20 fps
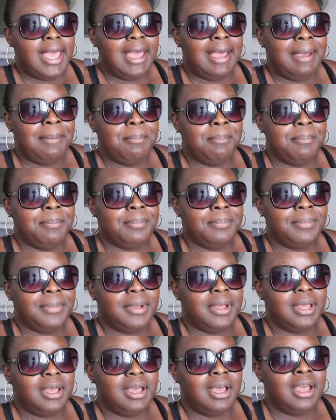um,
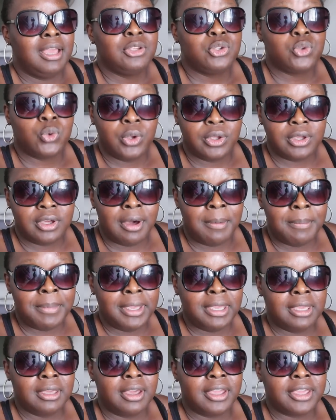I saw it
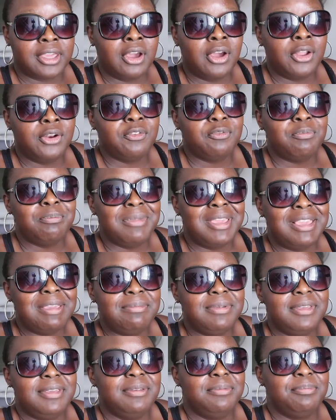coming. I kind of
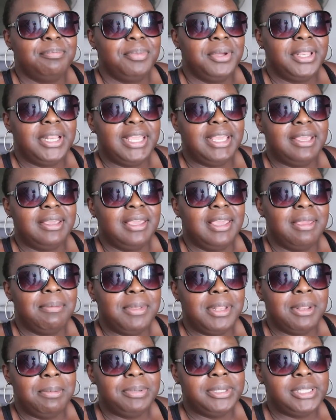maybe put it,
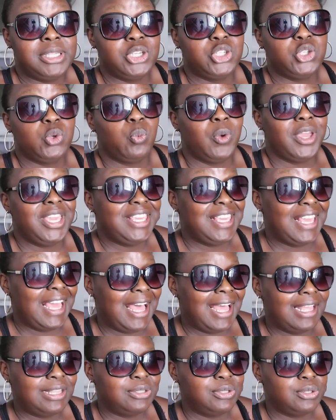him in a position where he
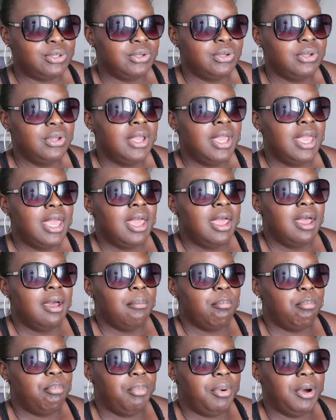had to,
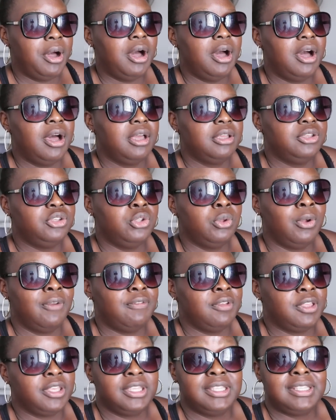but you know, I
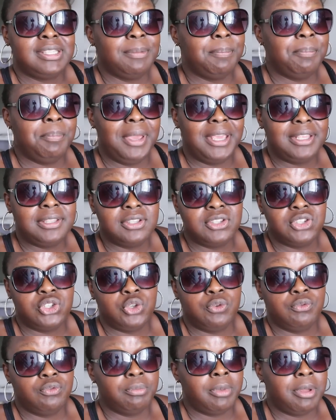feel like it's the best
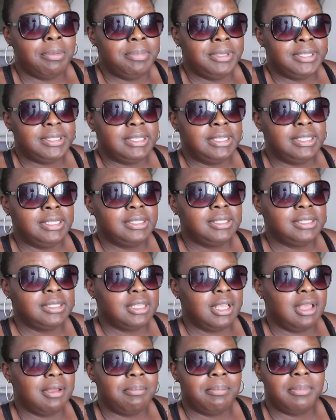decision for my business.
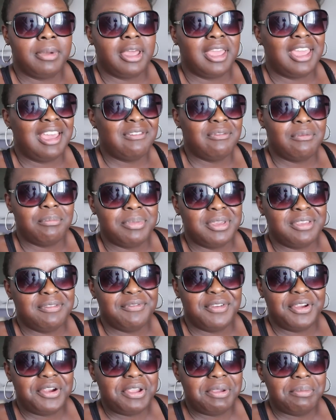Um, I haven't
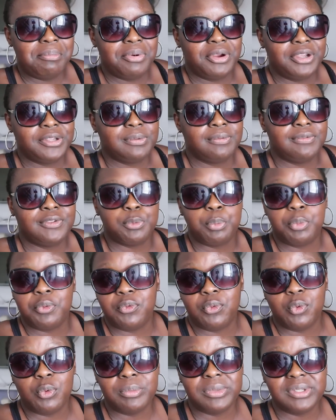been very impressed with his
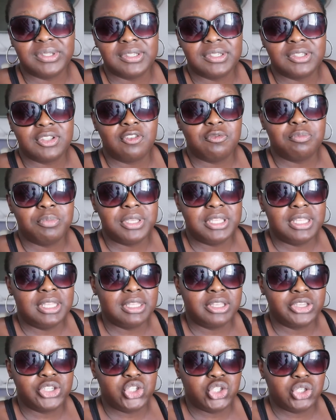performance since I've been
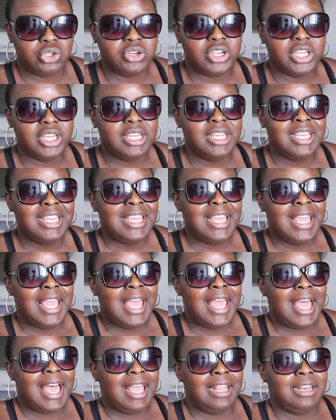in Nigeria,
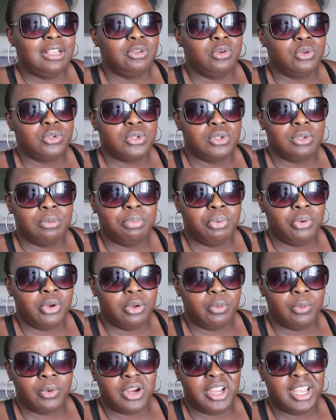and it got to the
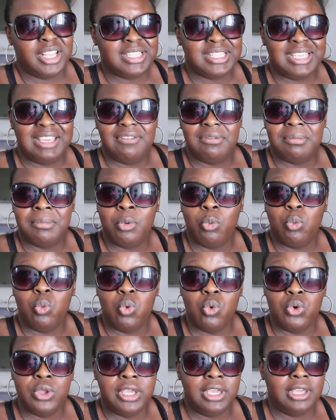point where I had to give him a
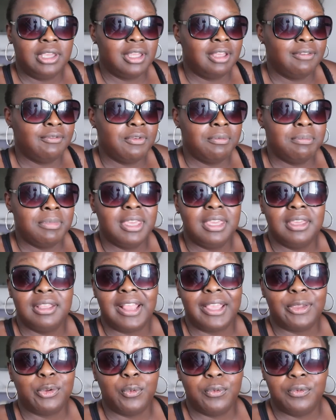warning. And for me,
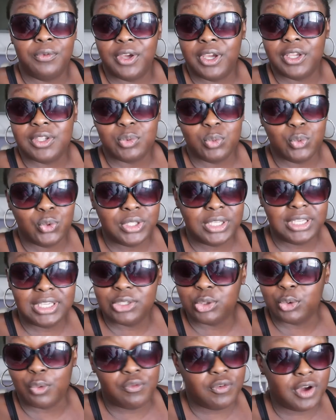like your first
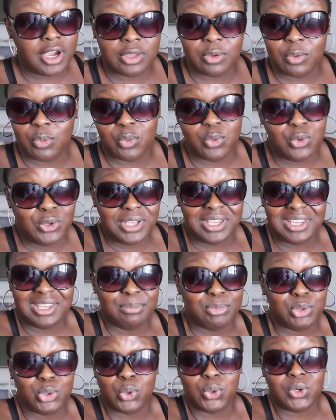warning is your final warning.
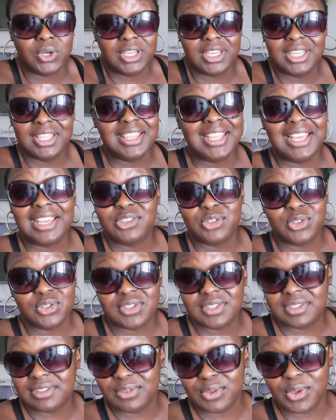I'm sorry, that's
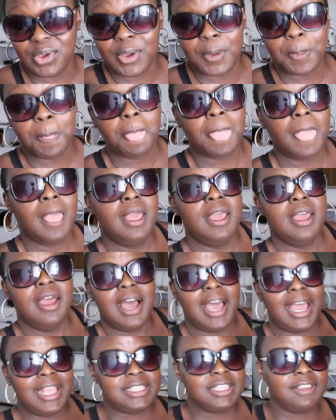just no.
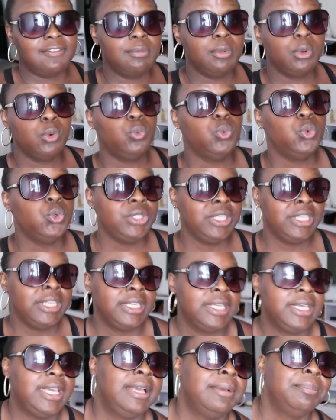I had to give him a
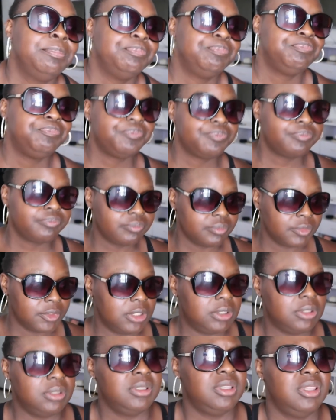warning um,
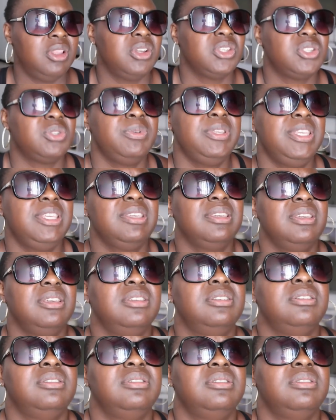last week,
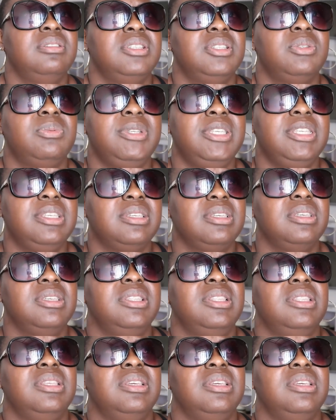this week,